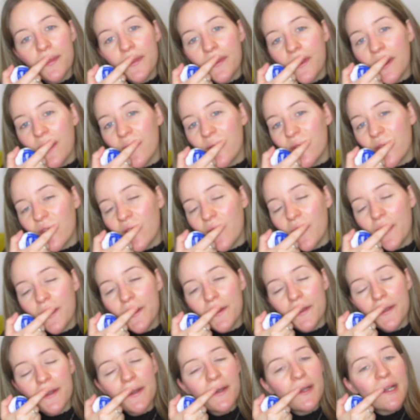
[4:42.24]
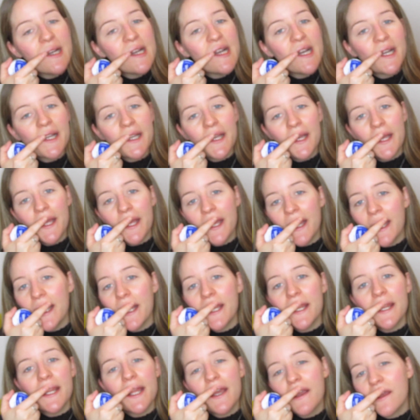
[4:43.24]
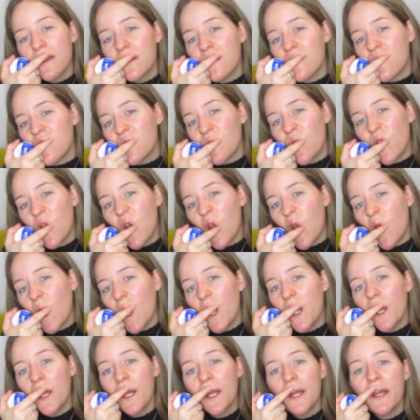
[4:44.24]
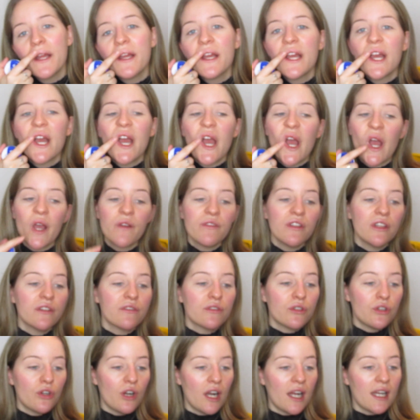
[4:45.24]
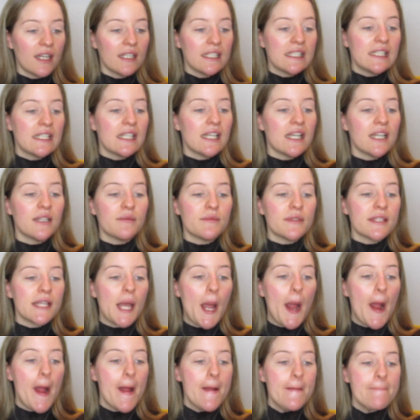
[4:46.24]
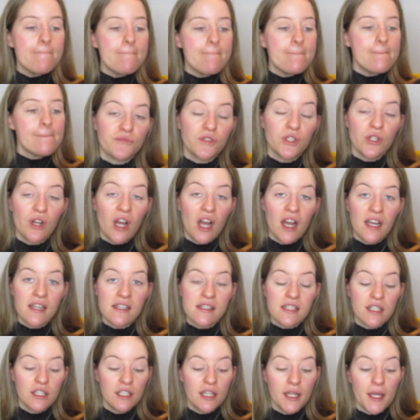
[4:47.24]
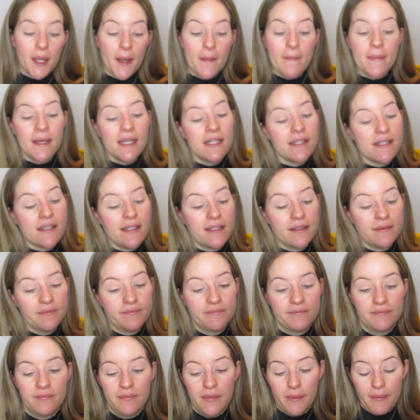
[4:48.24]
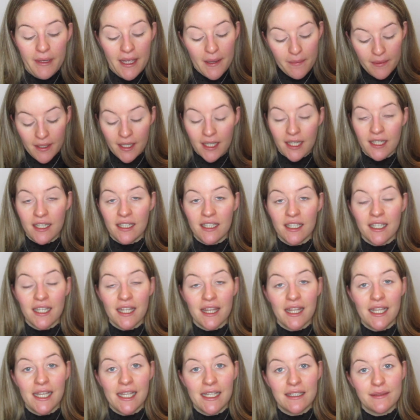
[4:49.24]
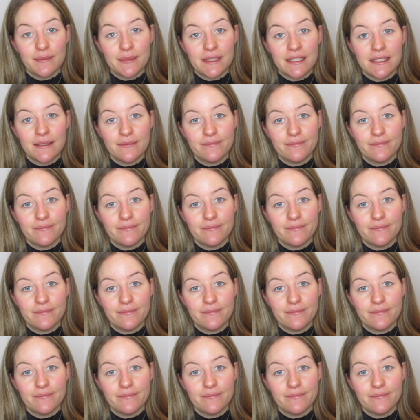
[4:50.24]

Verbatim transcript: That's like a key thing this winter. If you have crackly lips, your eyes can look amazing. People are going to look at the lips.